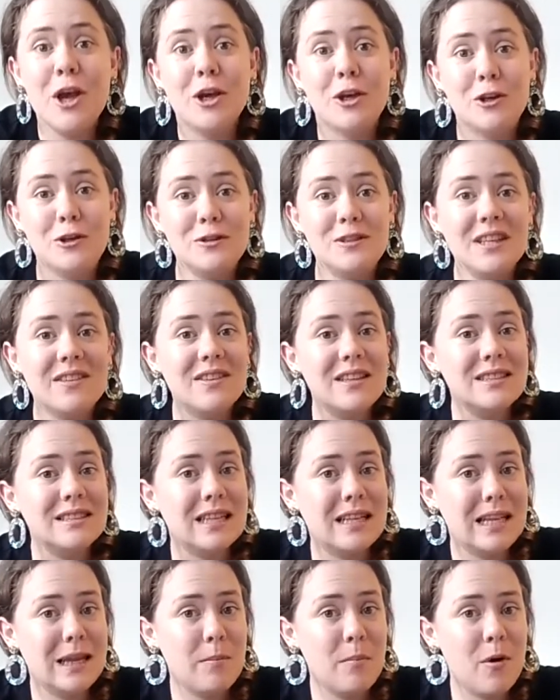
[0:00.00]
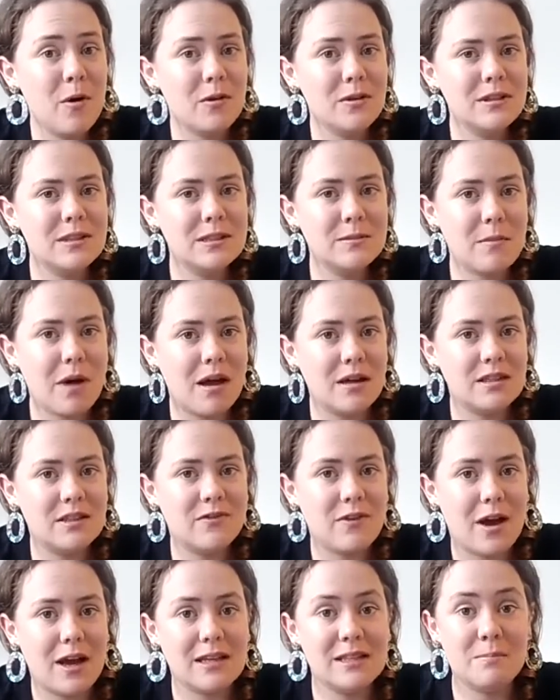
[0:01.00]
using this clip-on smart
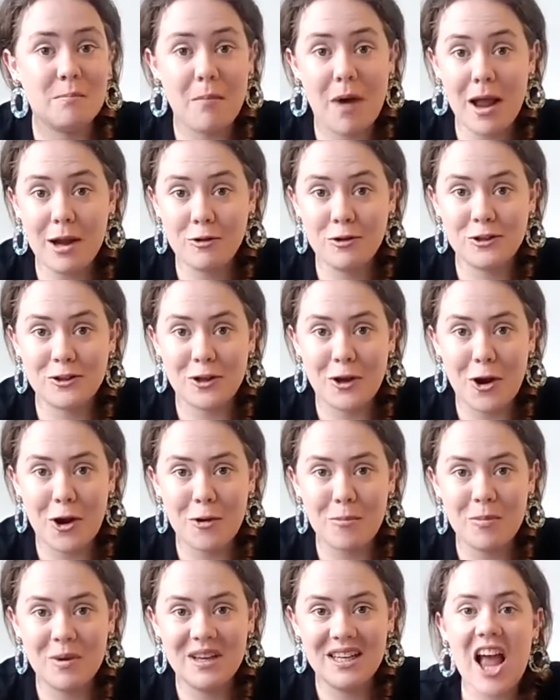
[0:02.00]
device microscope.